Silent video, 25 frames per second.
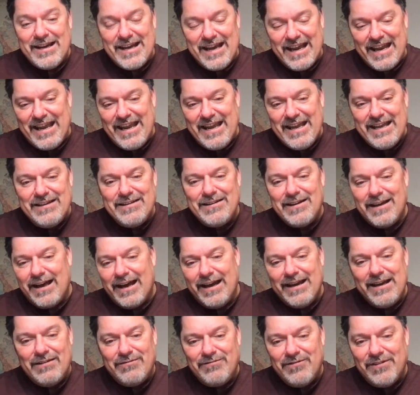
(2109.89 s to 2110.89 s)
And
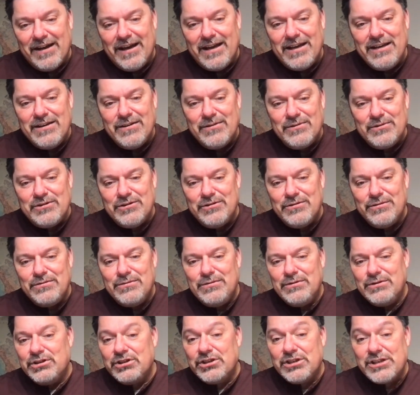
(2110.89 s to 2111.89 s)
I invite you
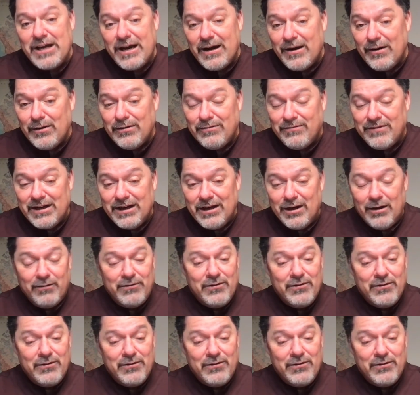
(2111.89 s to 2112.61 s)
to share the video.